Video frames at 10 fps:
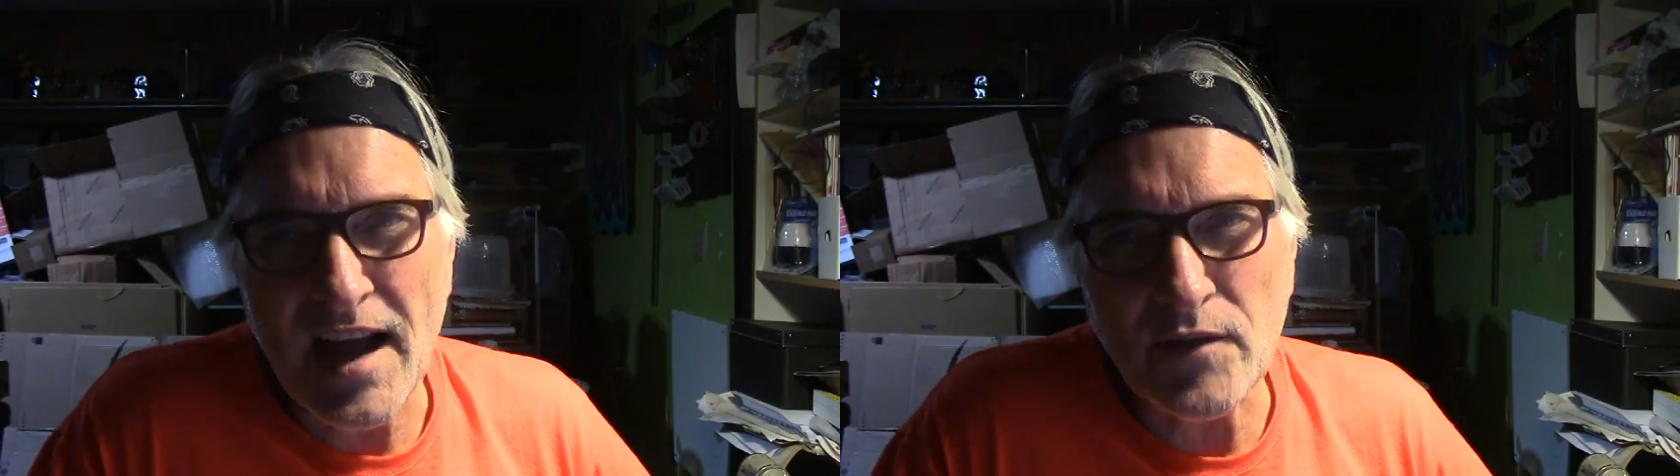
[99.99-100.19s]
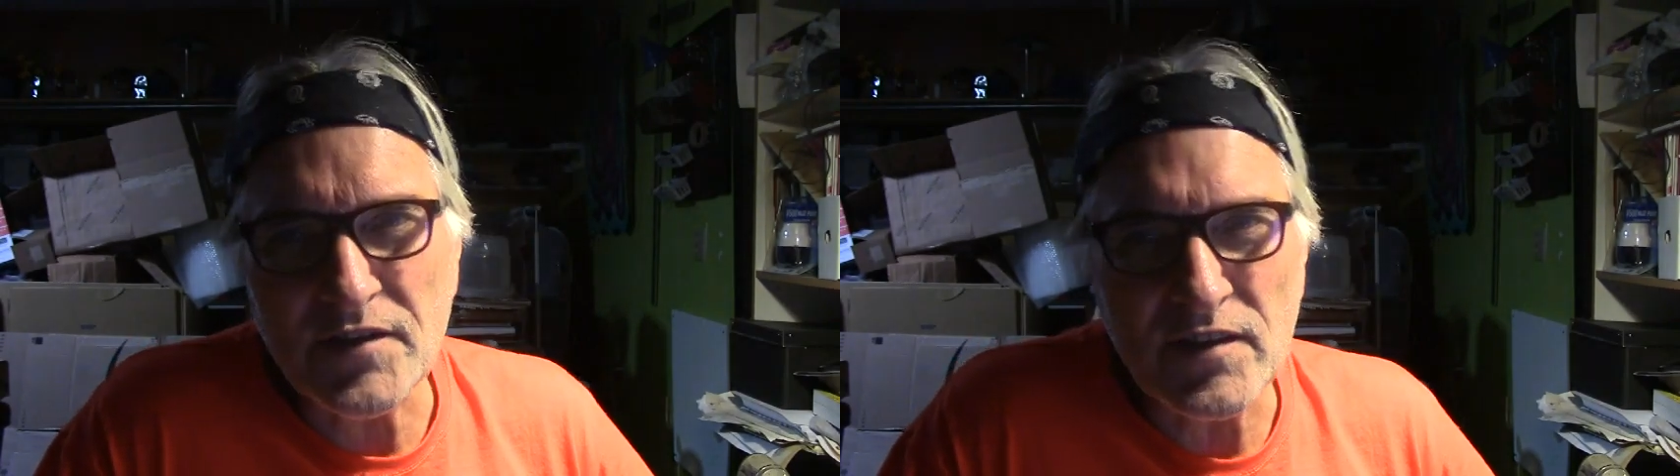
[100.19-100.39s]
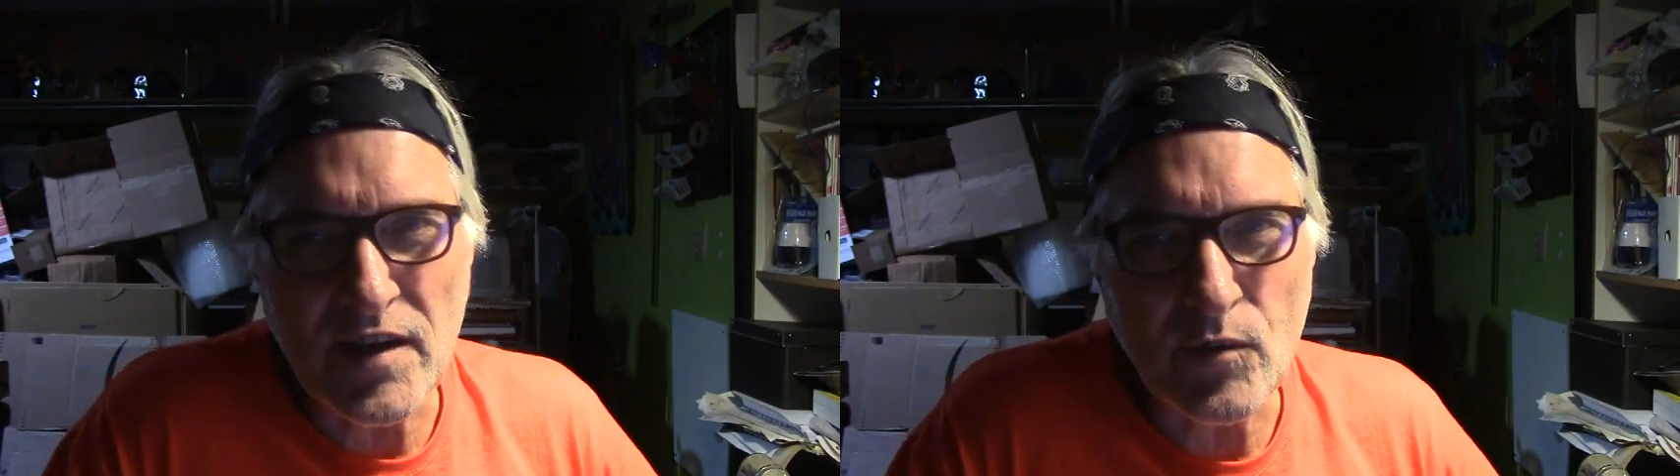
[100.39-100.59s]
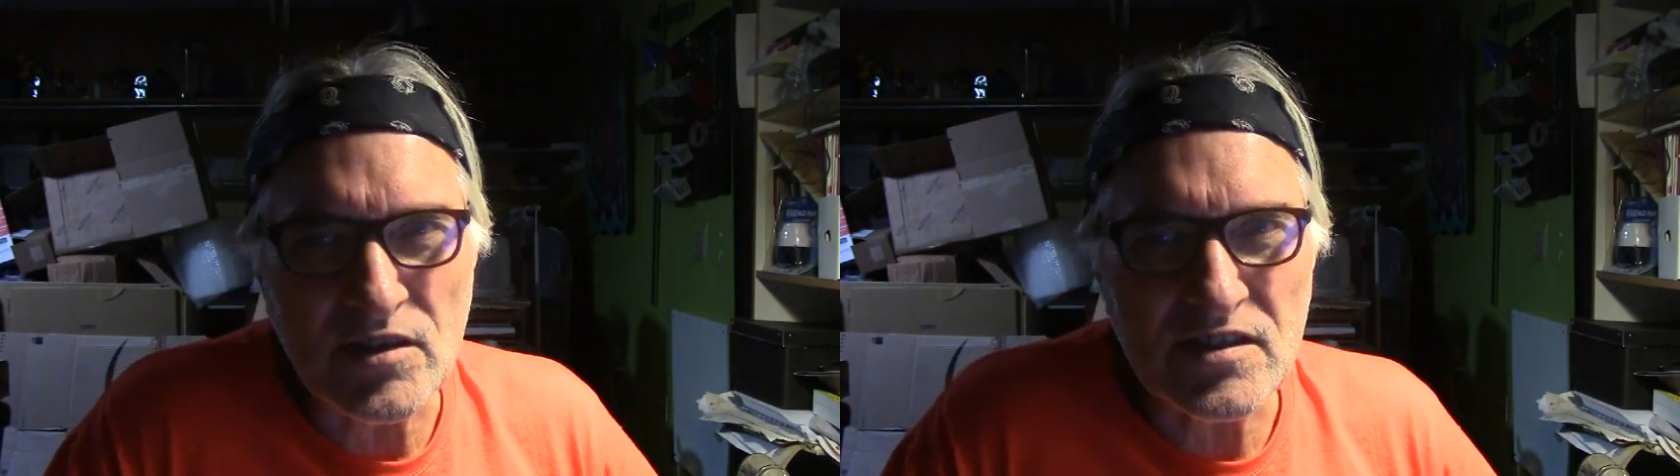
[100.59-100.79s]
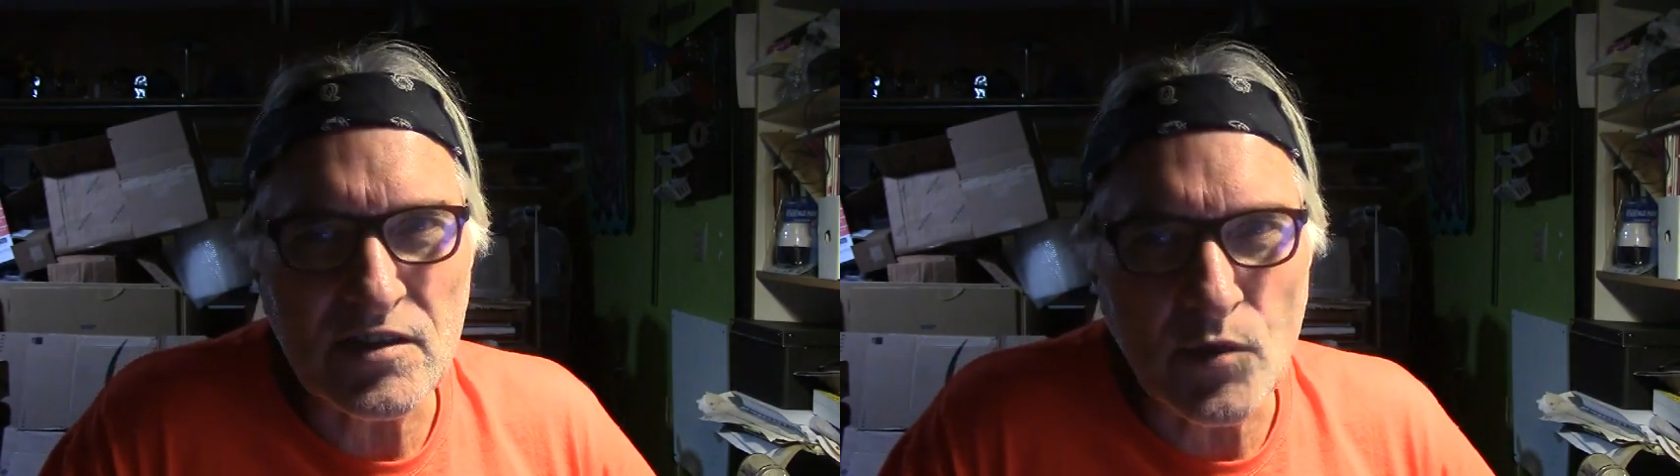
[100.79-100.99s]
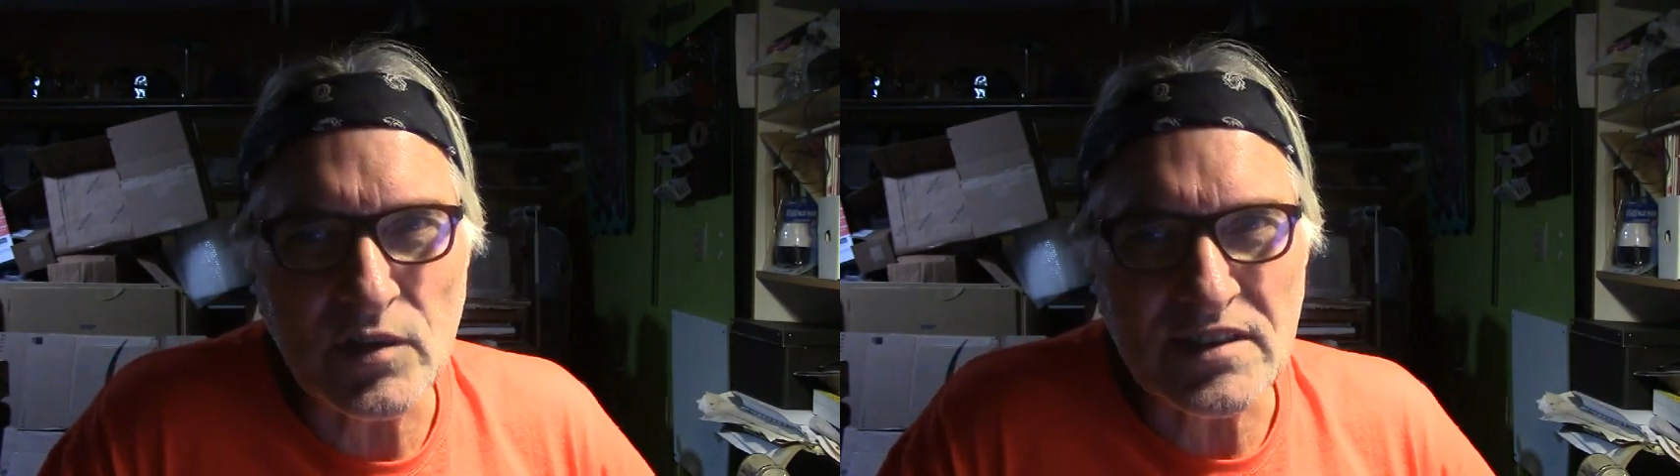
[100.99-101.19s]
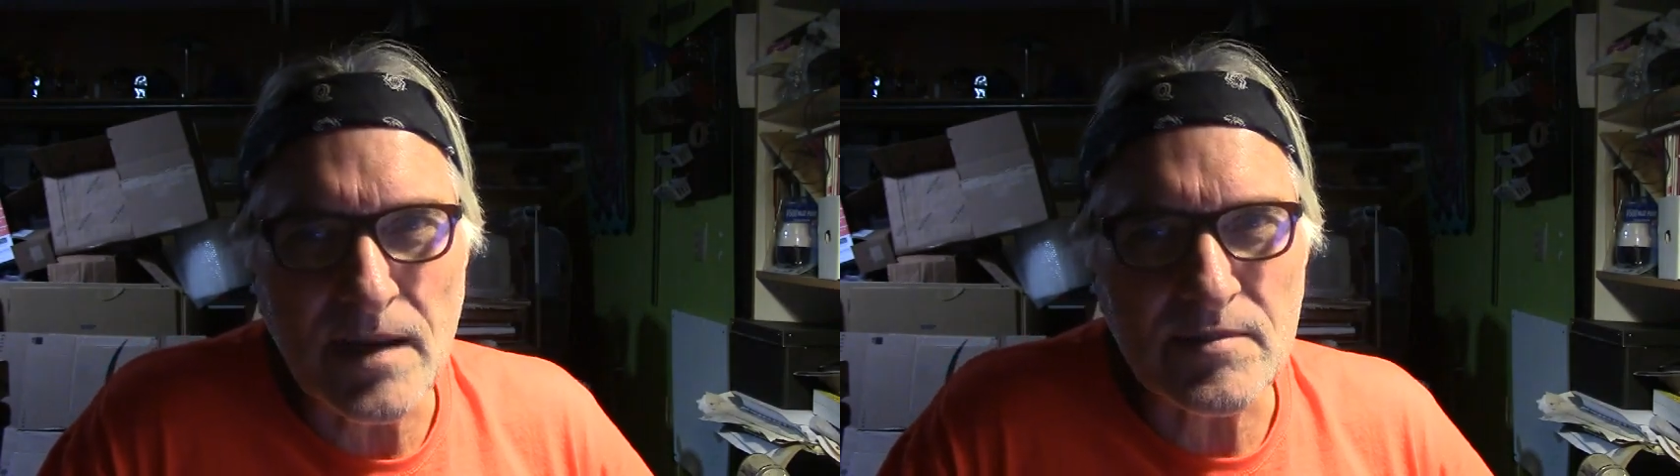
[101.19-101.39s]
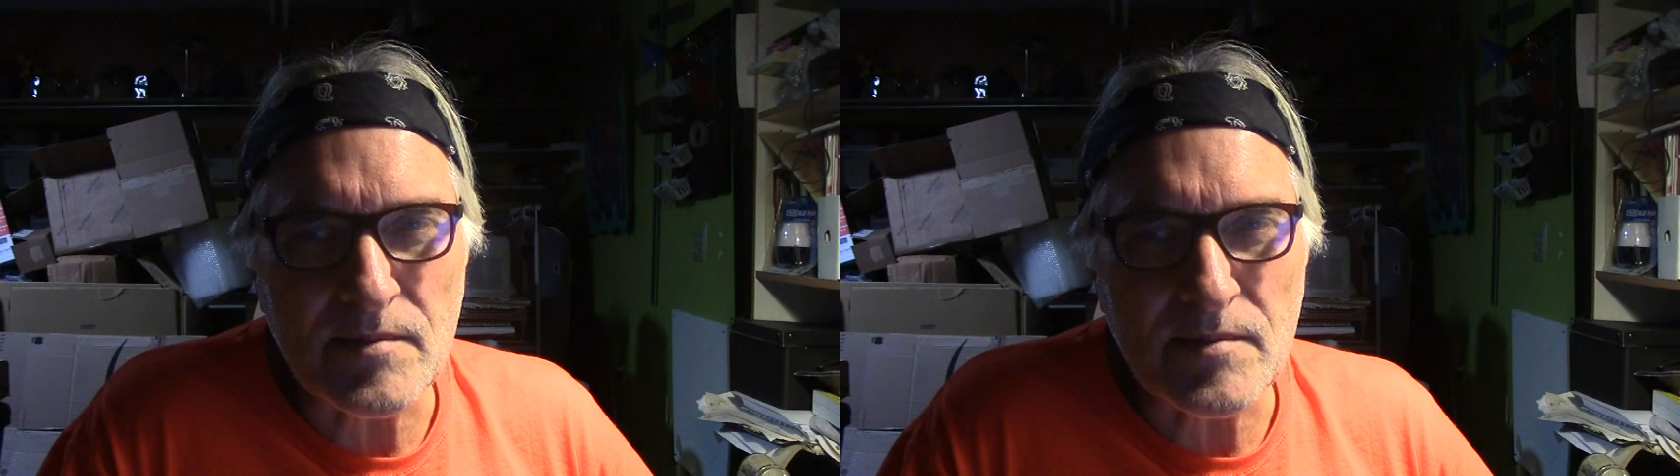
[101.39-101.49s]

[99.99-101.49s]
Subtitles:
out there that wants to know what types